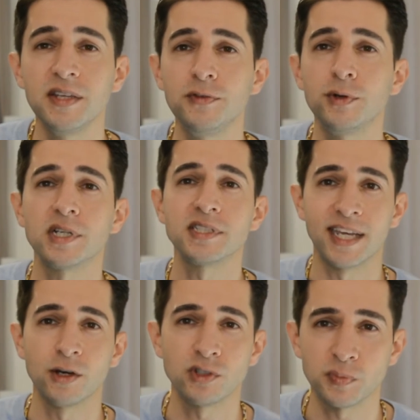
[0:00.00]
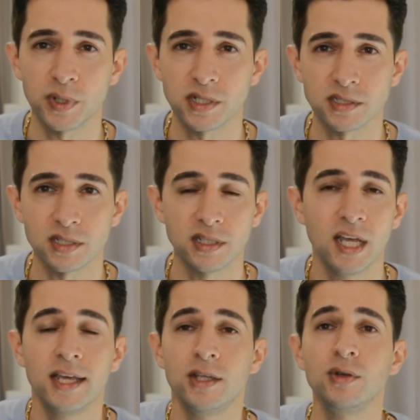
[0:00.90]
if you're a salesperson,
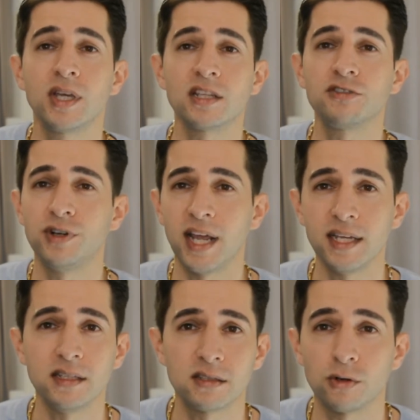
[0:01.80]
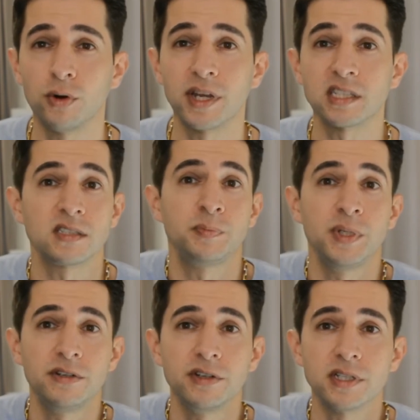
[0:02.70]
you can create or
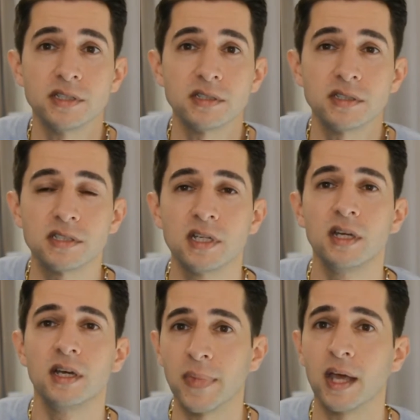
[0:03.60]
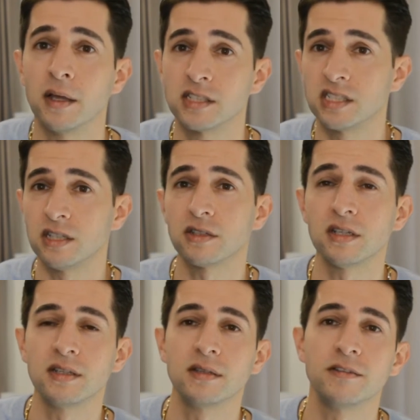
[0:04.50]
experience
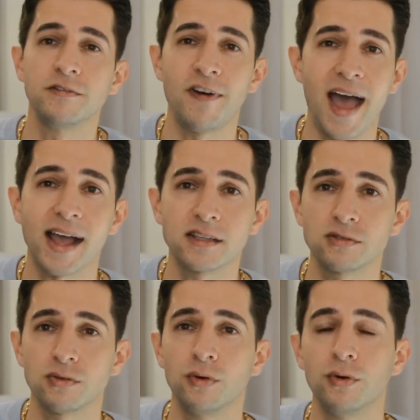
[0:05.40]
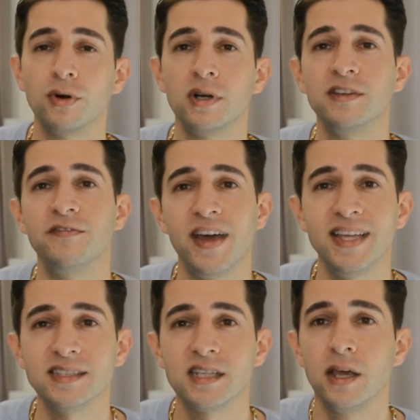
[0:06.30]
certain facts or
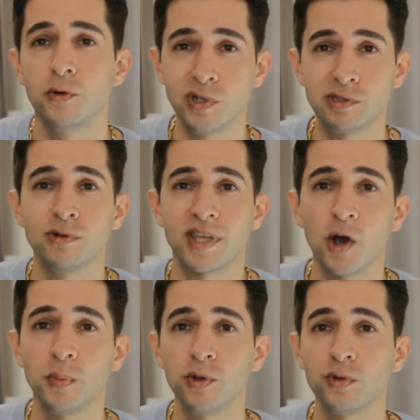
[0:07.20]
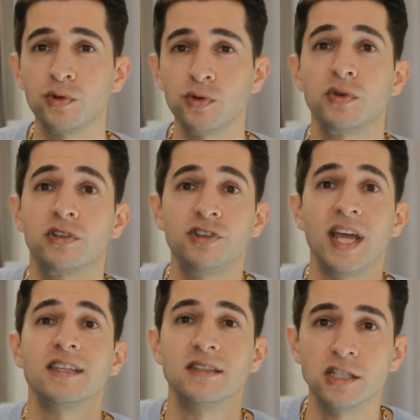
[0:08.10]
events which will help you to
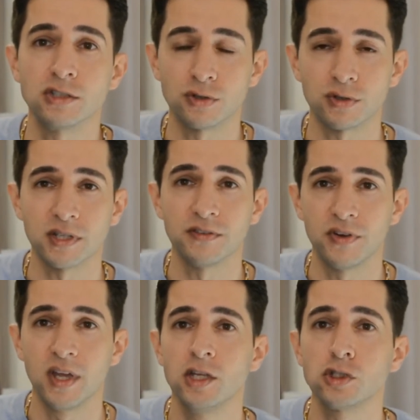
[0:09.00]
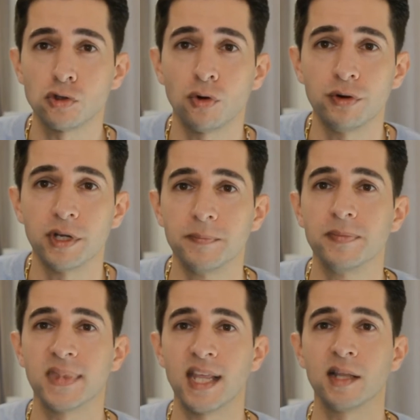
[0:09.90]
create this sort of story
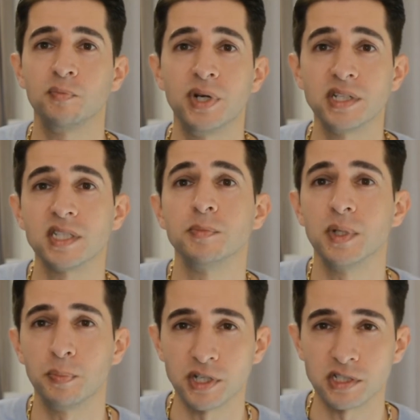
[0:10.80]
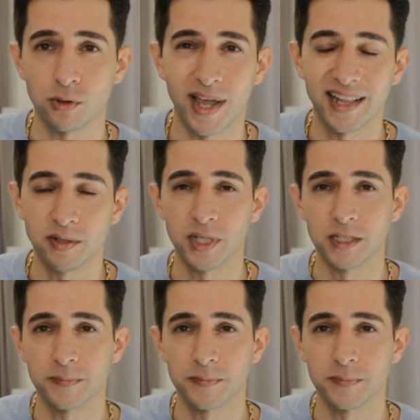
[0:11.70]
that brings up the personal element.